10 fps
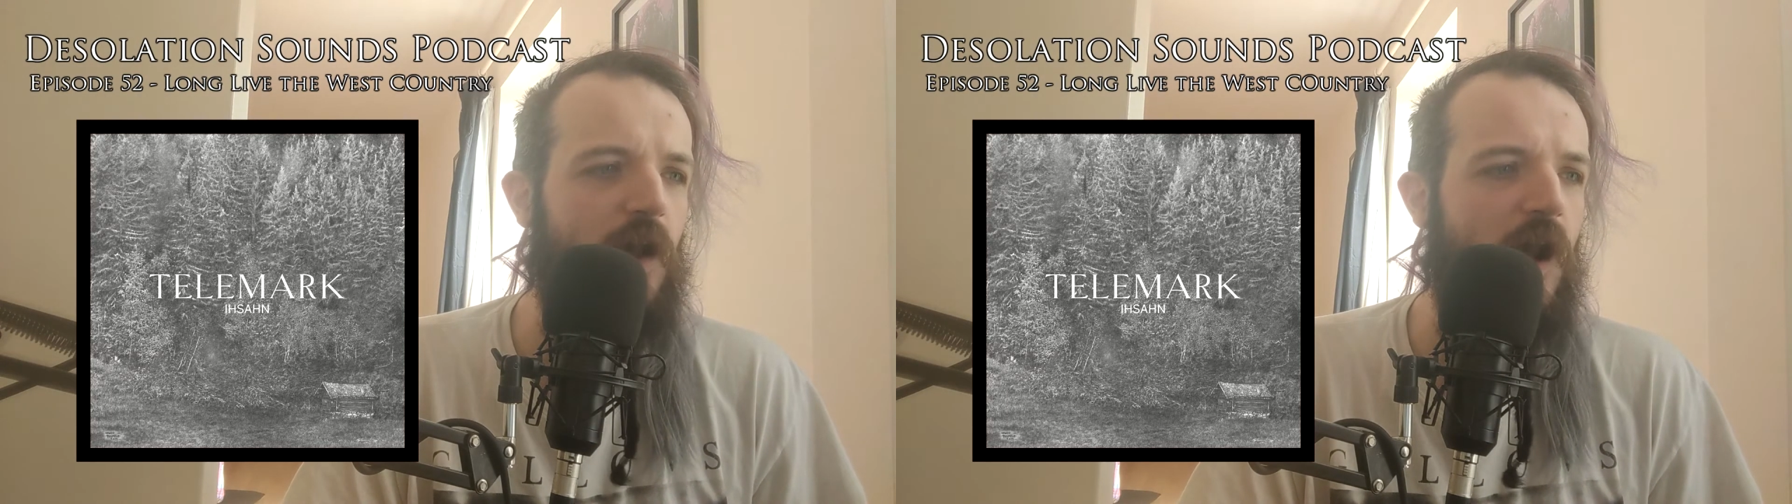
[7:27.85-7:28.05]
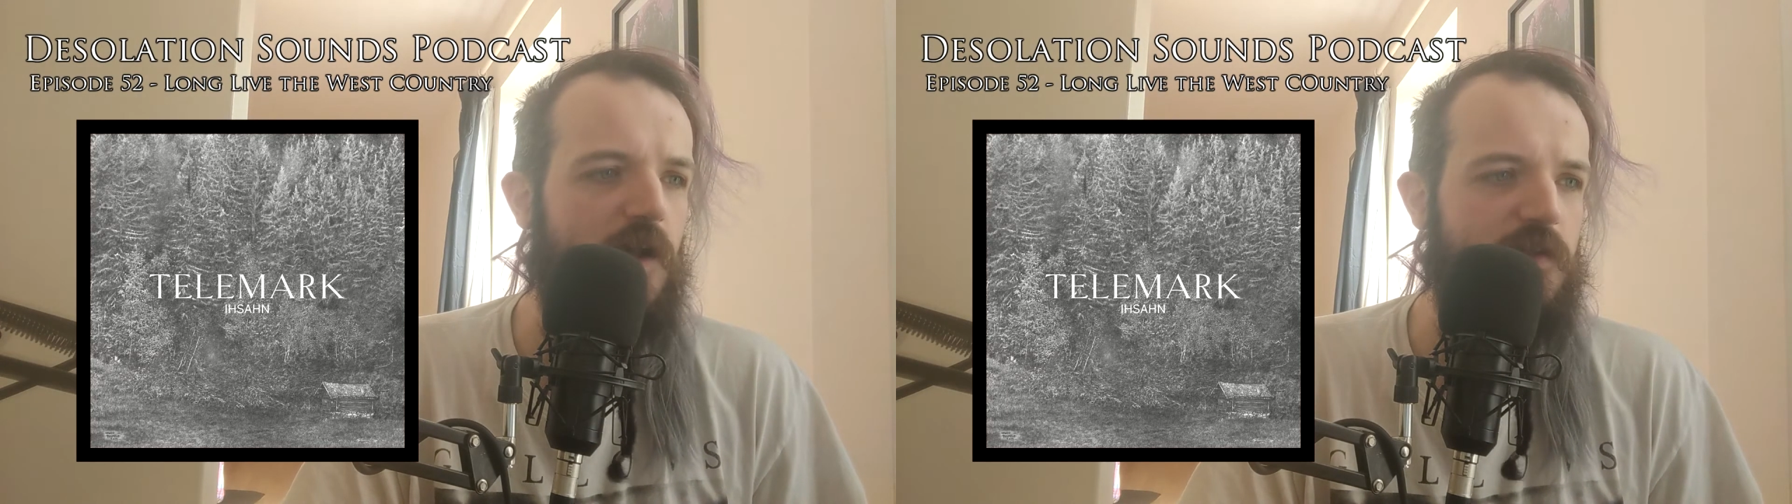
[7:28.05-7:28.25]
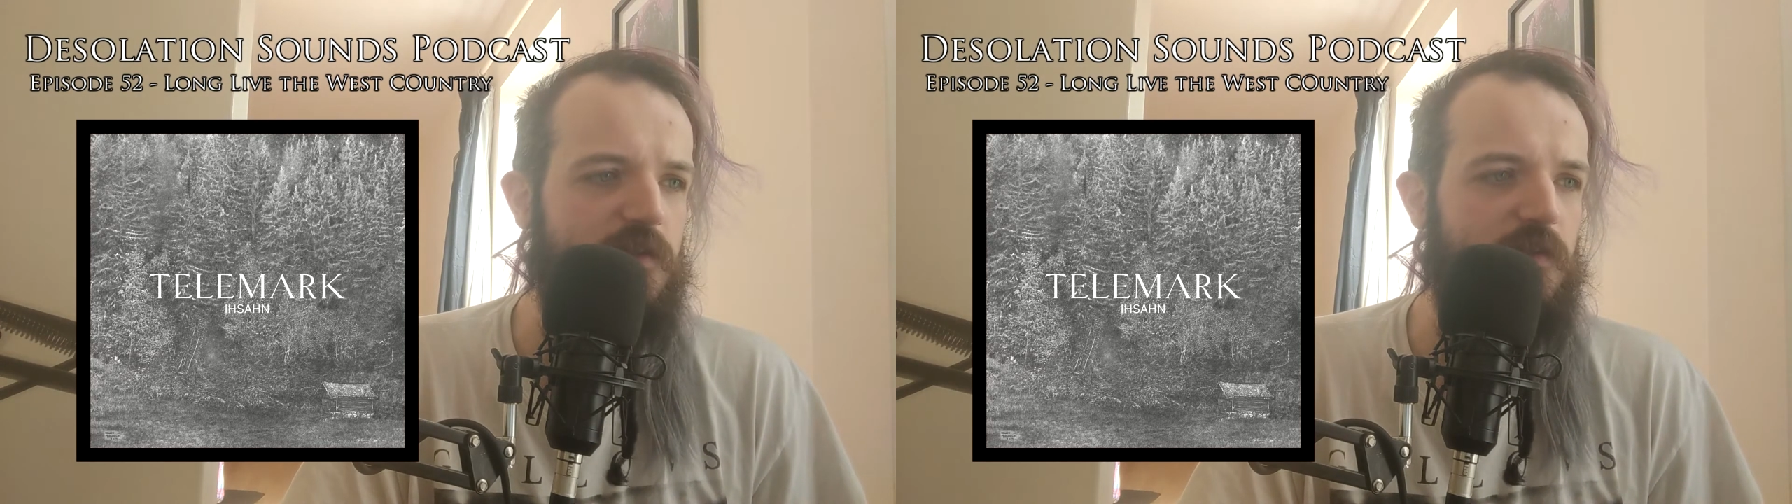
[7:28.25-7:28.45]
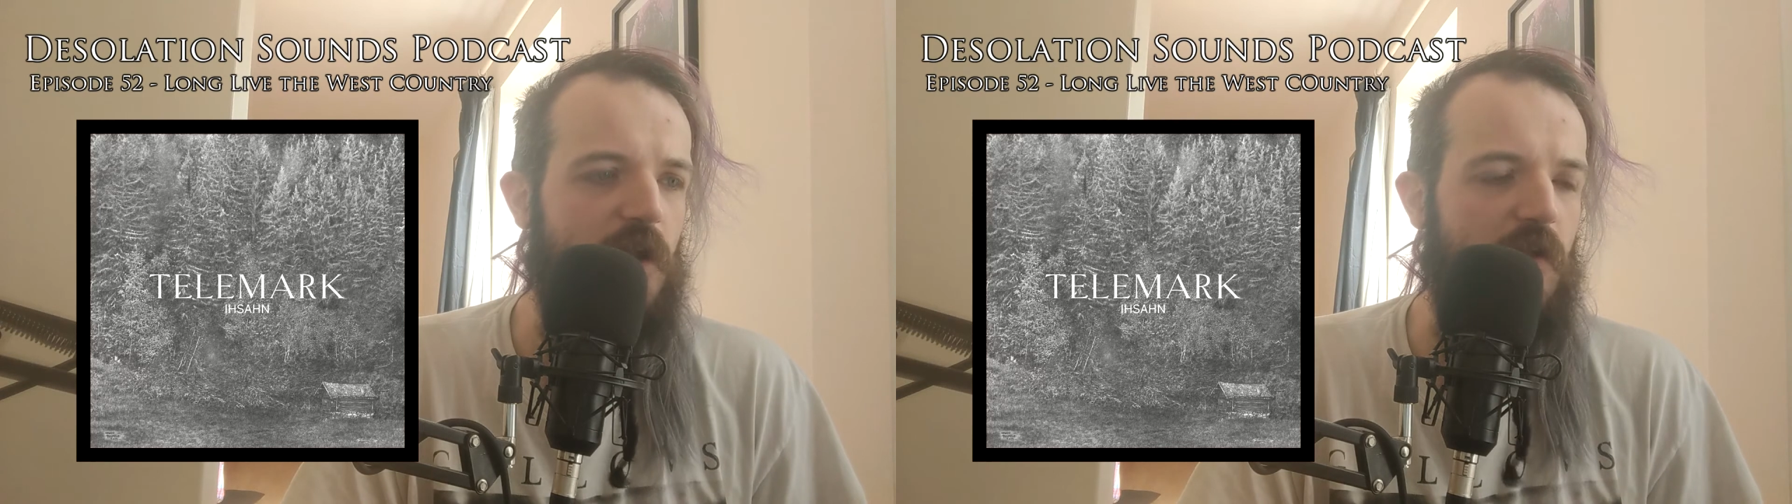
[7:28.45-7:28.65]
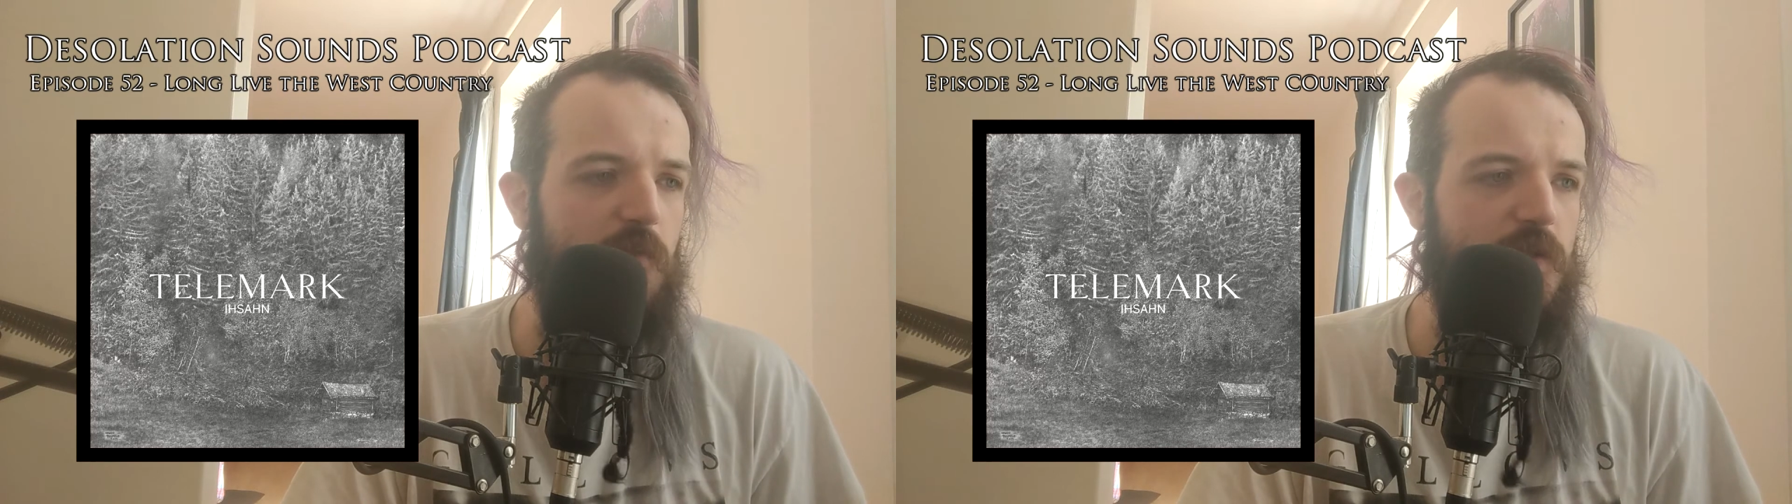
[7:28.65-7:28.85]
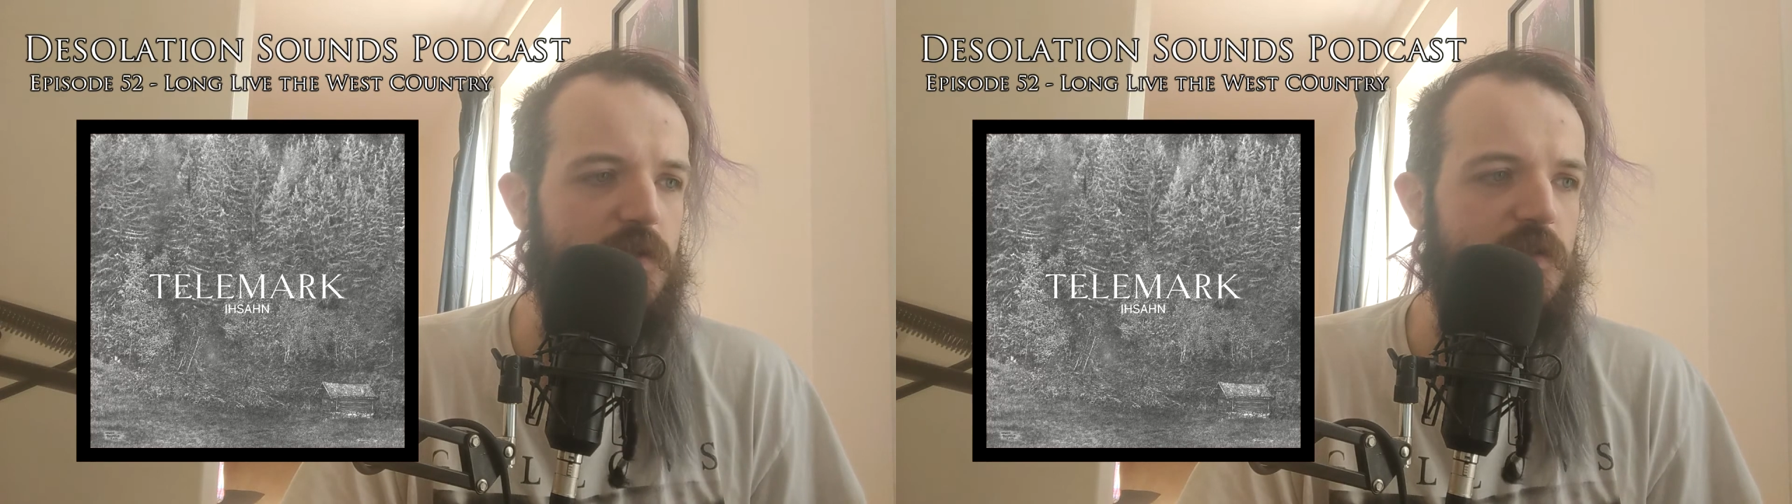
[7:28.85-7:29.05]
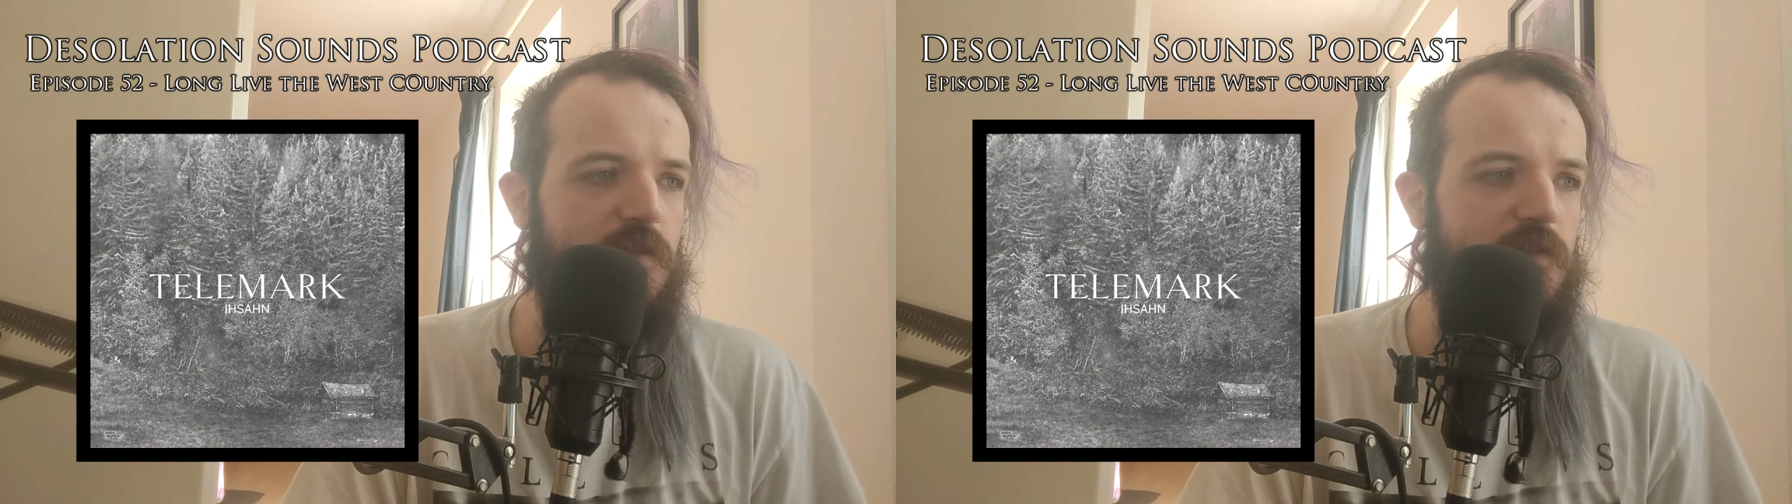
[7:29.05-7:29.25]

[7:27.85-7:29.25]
Arctis to Eremita